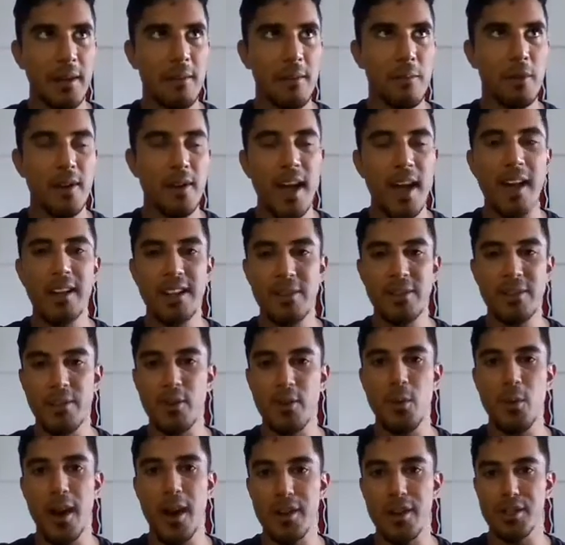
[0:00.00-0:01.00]
morality
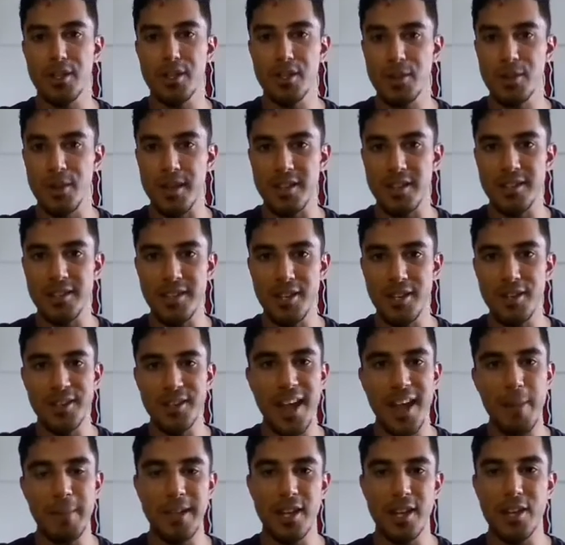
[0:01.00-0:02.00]
requires choice. Like you're
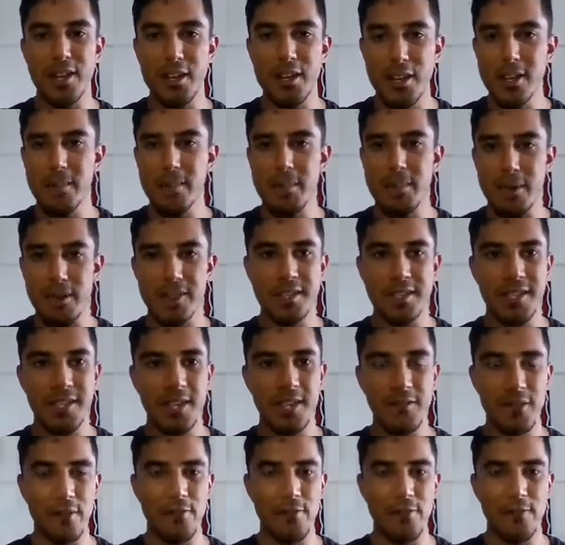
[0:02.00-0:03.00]
not being a good
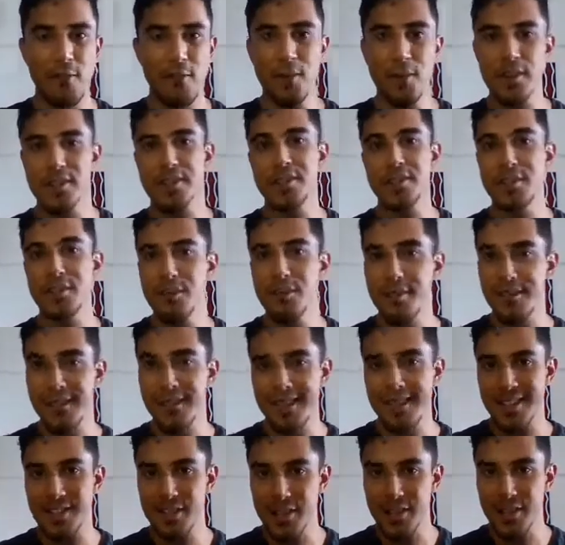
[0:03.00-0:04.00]
person if you're forced to do the
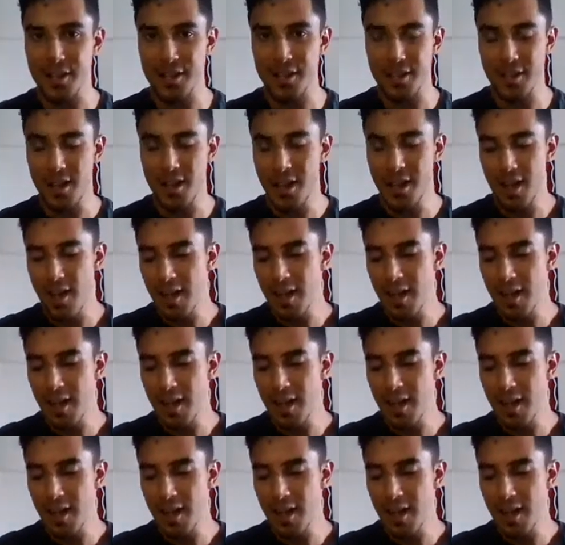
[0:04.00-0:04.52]
thing that's good.